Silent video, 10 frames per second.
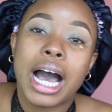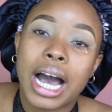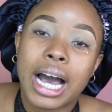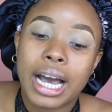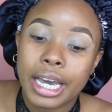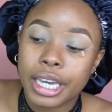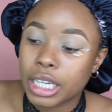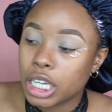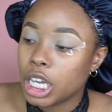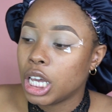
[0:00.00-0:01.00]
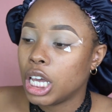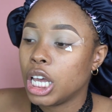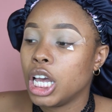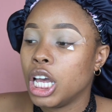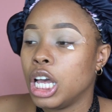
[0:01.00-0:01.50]
I
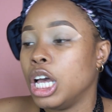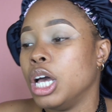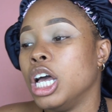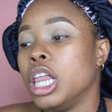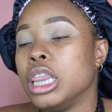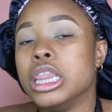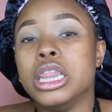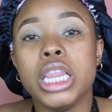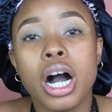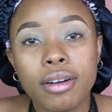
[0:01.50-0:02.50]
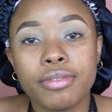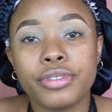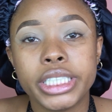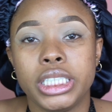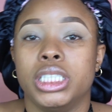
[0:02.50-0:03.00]

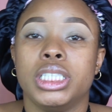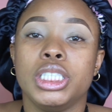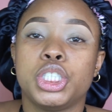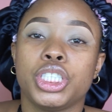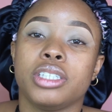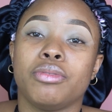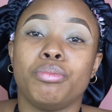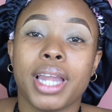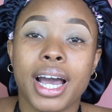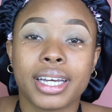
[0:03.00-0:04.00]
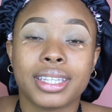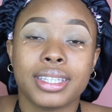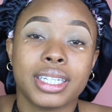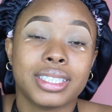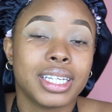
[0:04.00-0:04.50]
love the shade of black
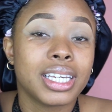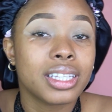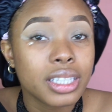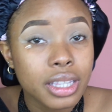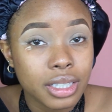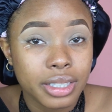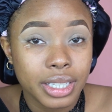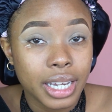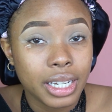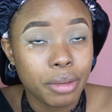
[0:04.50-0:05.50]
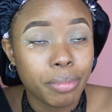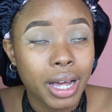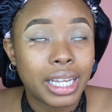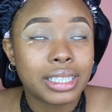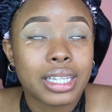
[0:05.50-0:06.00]
that is in the 39A
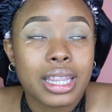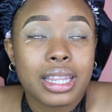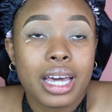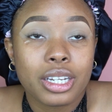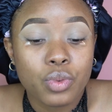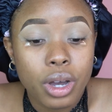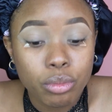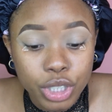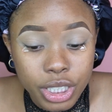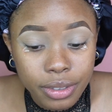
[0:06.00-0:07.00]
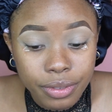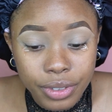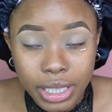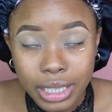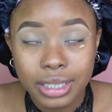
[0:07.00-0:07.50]
palette. That is why I'm reaching
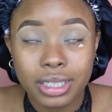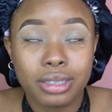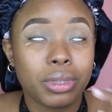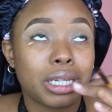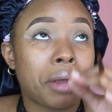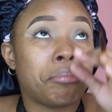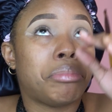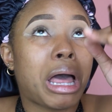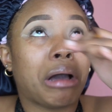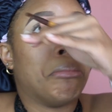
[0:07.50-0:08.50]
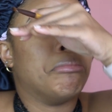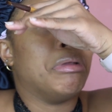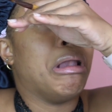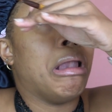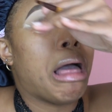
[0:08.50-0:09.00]
for it. Listen to me, that
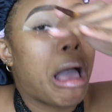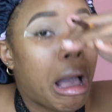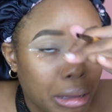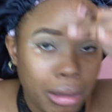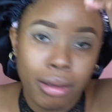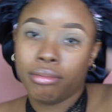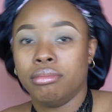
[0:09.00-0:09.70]
black.